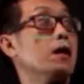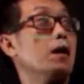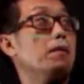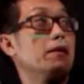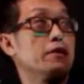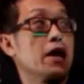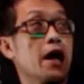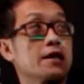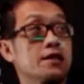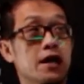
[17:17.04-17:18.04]
about the
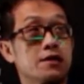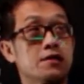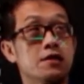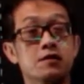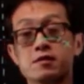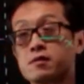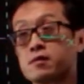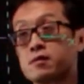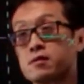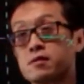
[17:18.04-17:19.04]
x-axis,
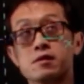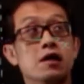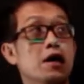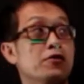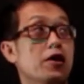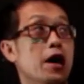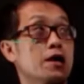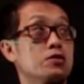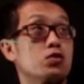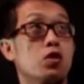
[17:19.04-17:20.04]
and you are
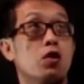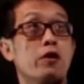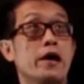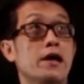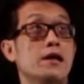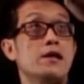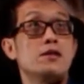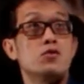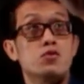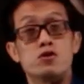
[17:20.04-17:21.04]
asked to correct it
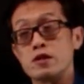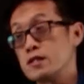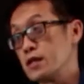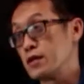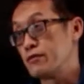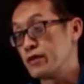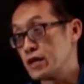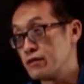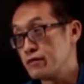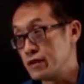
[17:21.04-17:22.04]
to 3
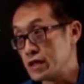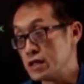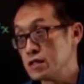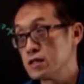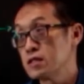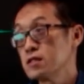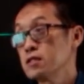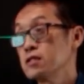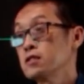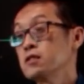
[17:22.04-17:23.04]
significant figures.
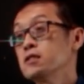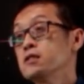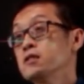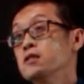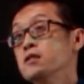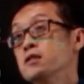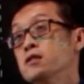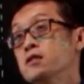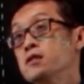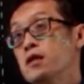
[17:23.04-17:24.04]

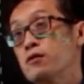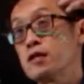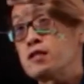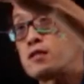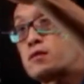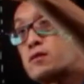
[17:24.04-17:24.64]
Now this